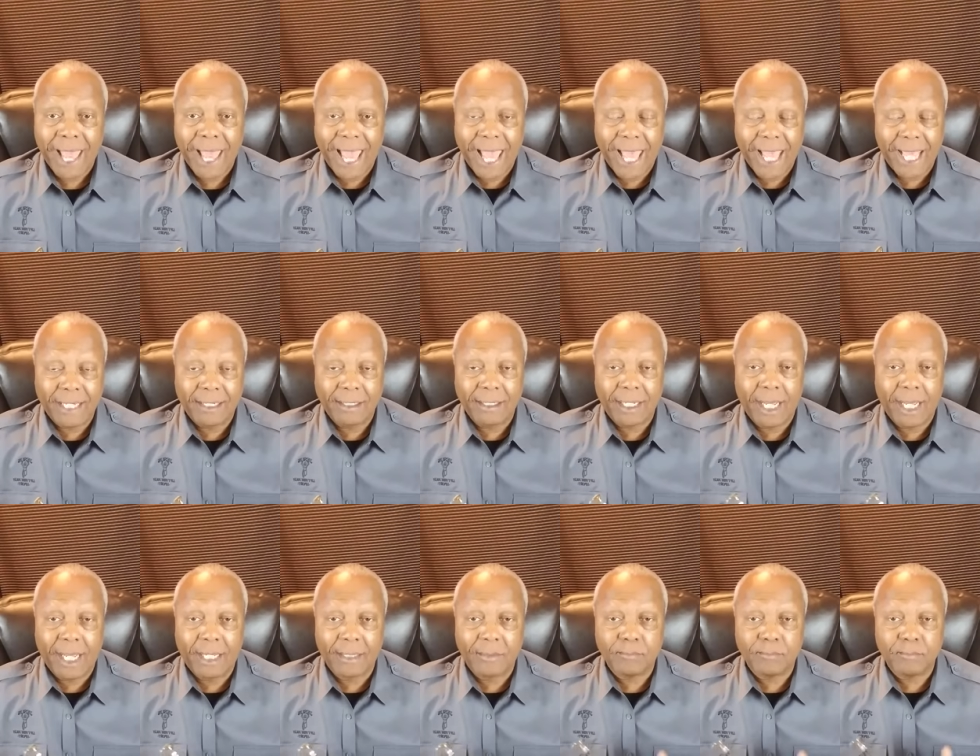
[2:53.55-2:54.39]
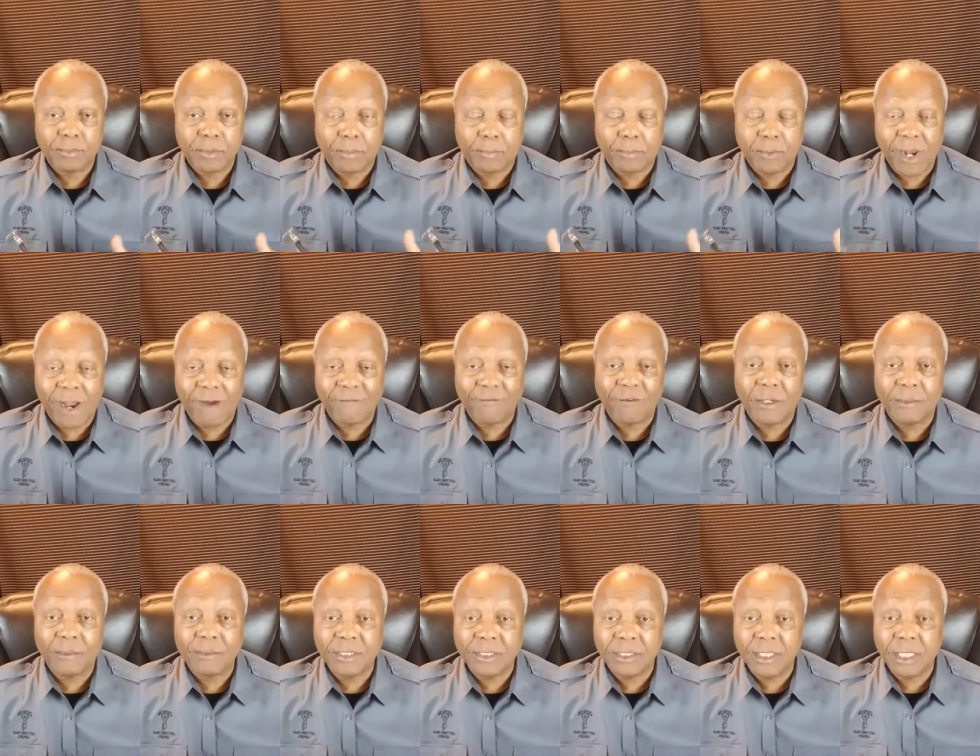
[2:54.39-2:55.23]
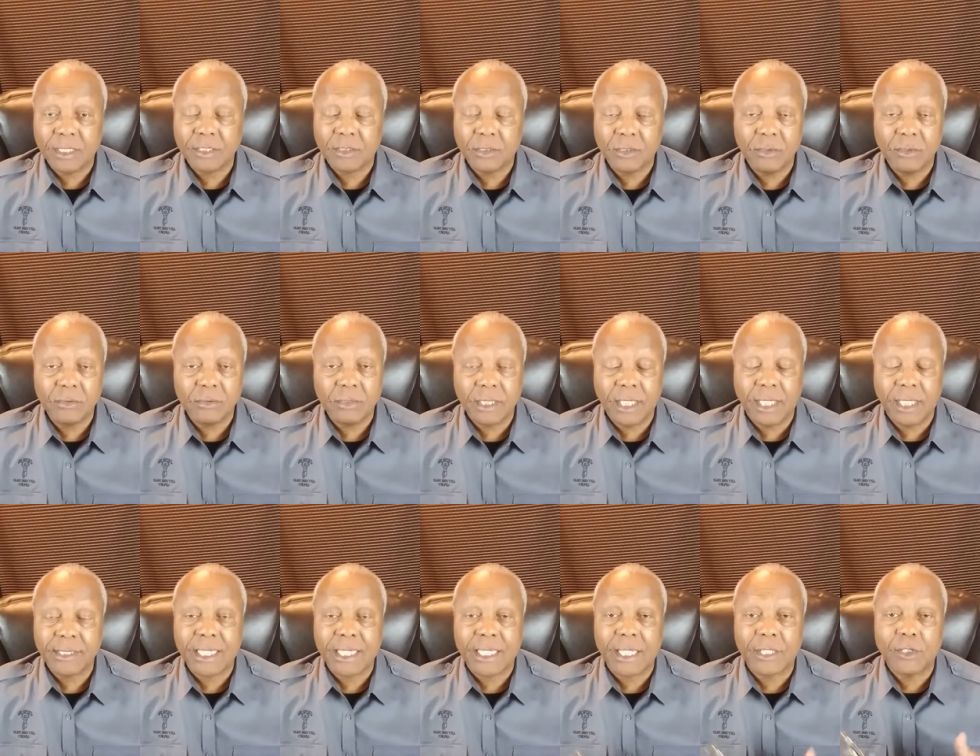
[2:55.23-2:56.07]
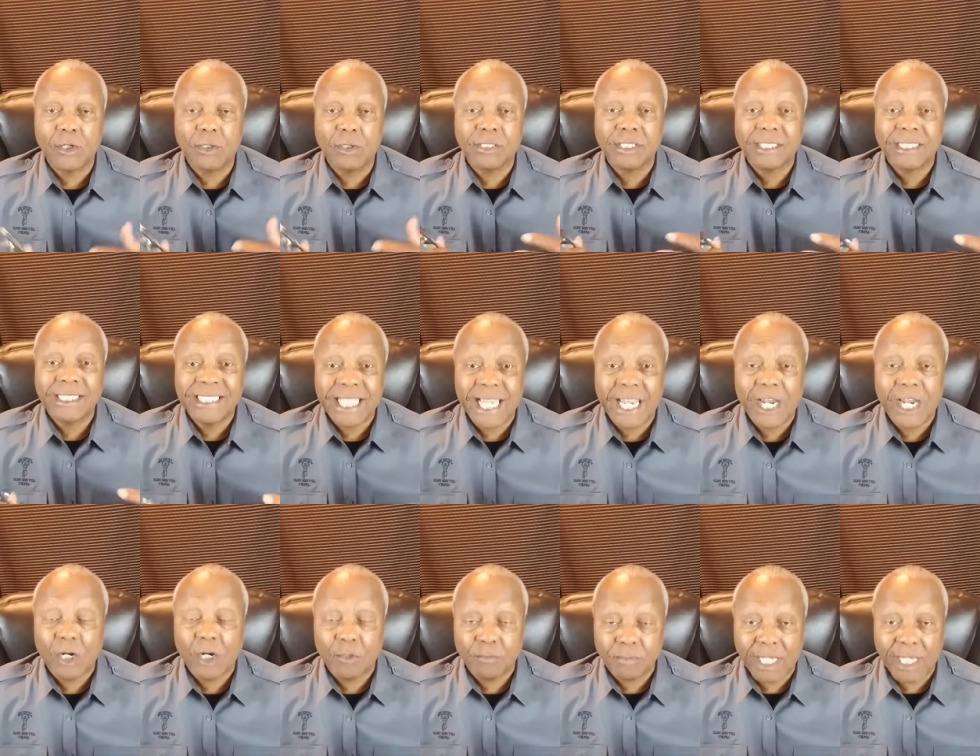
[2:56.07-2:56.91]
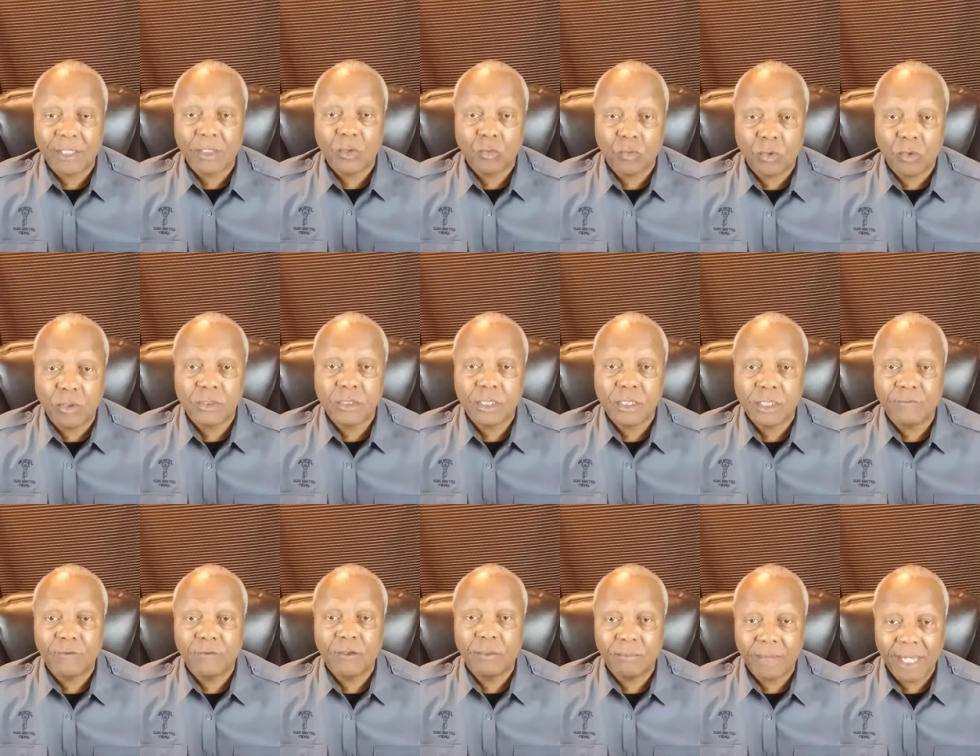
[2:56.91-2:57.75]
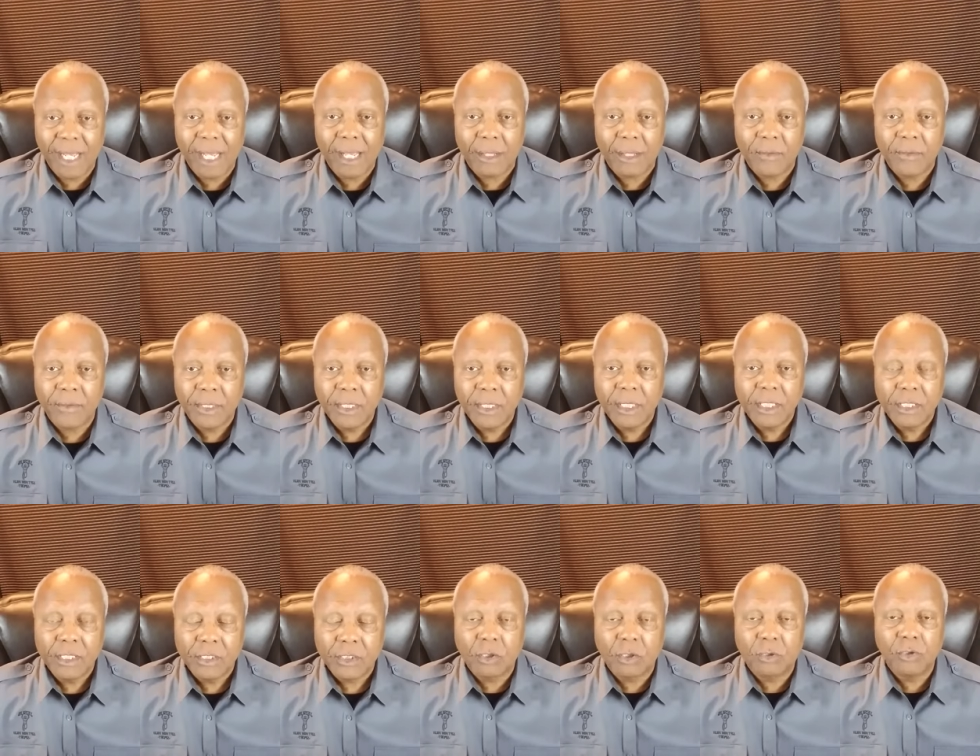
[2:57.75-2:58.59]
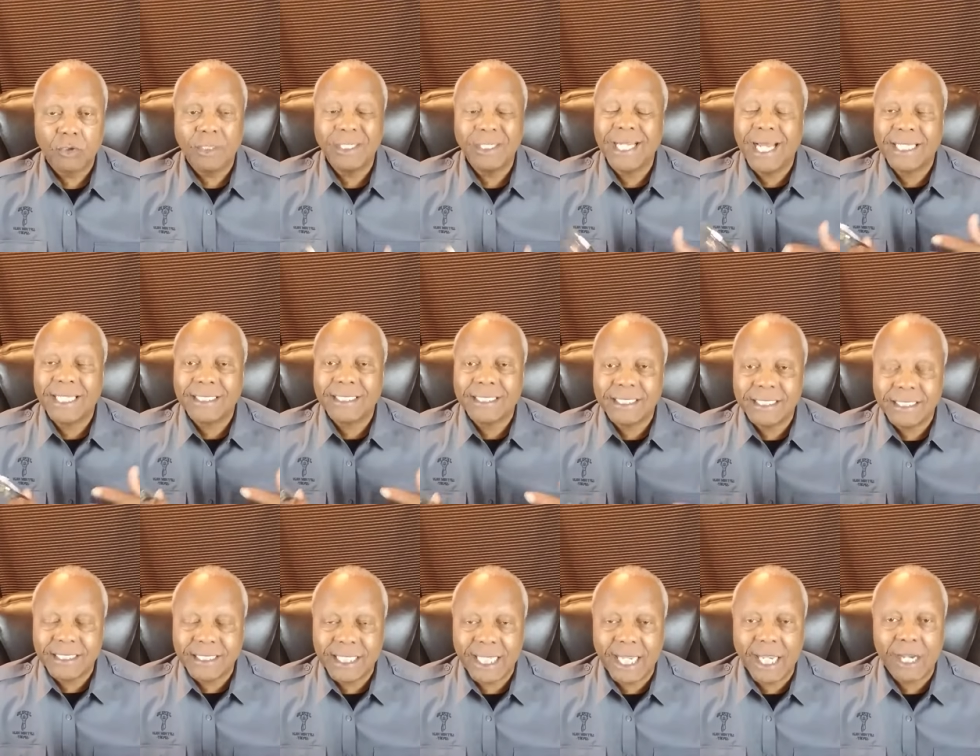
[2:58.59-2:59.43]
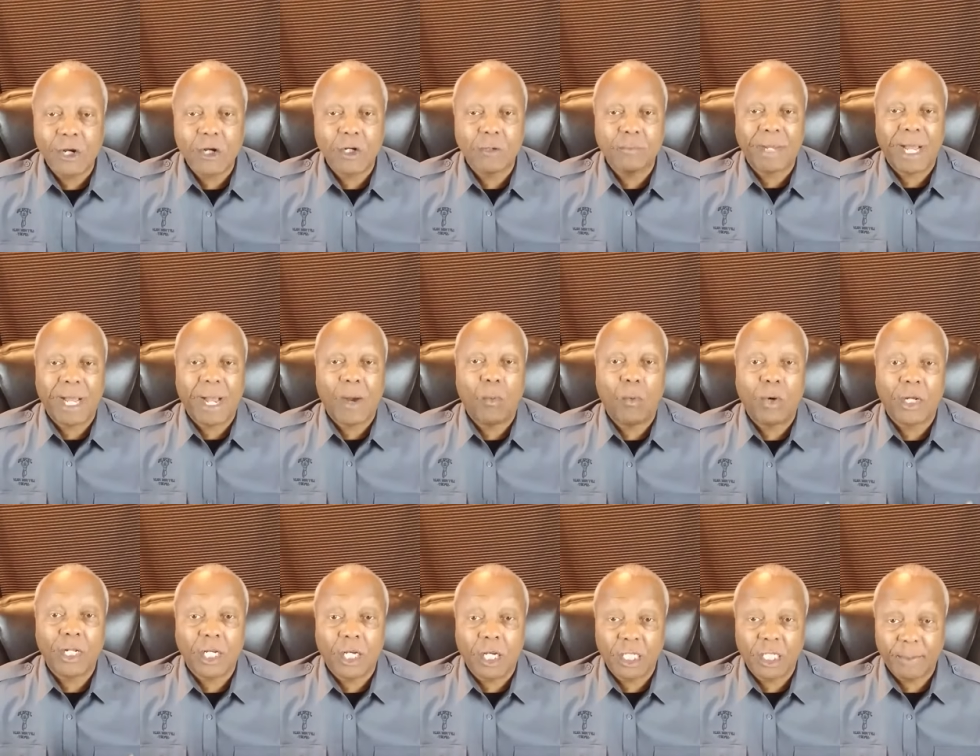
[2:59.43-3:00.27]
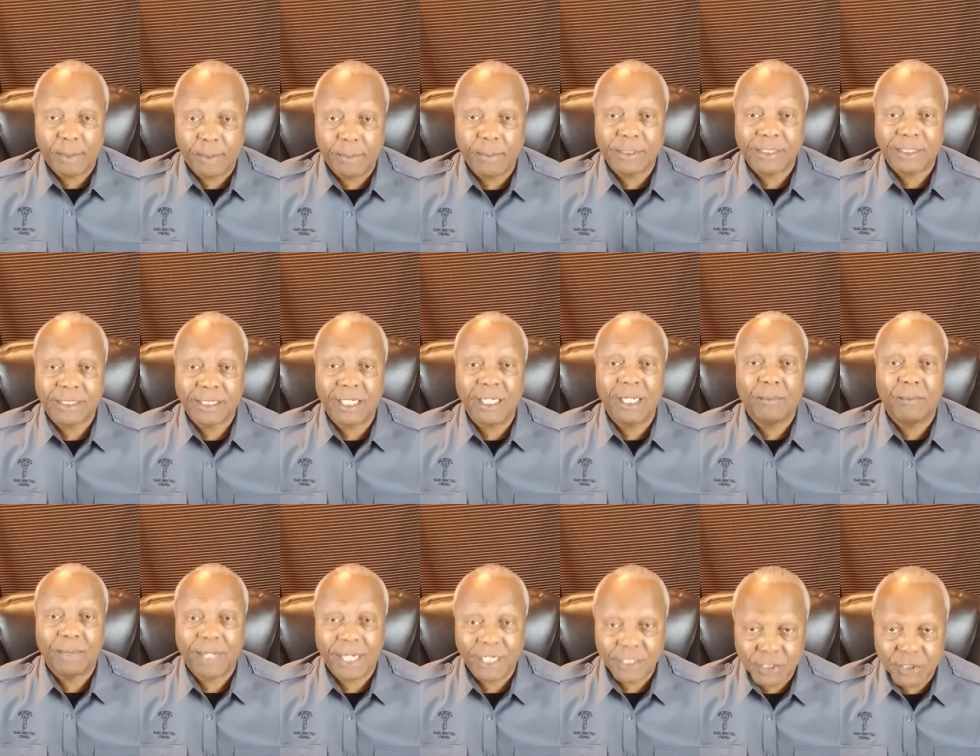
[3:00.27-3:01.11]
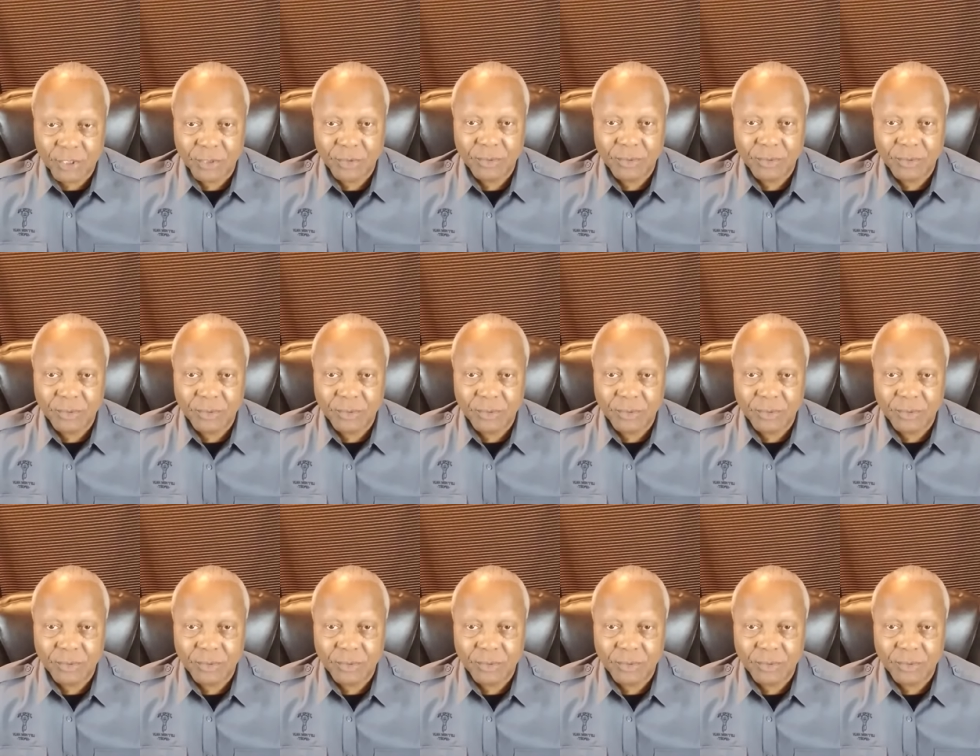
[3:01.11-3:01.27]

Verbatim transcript: And uh, Proverbs 6 2 says, You're snared by the words of your mouth. So you're not snared by what other people say about